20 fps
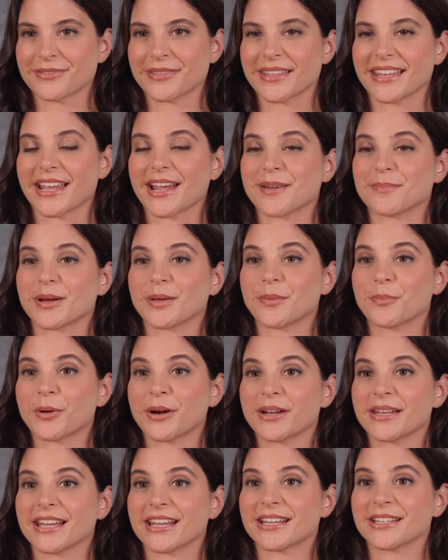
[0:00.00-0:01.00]
He had been
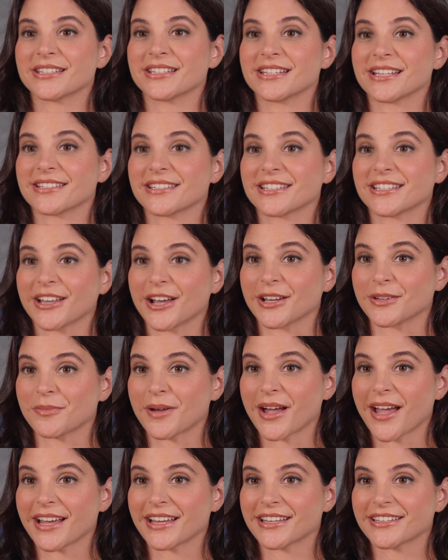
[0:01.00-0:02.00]
working since
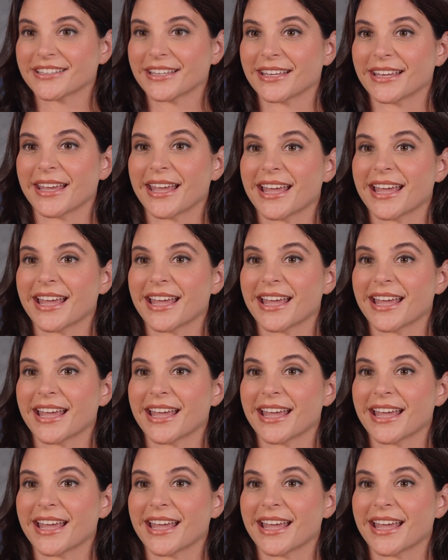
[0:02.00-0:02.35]
sunrise,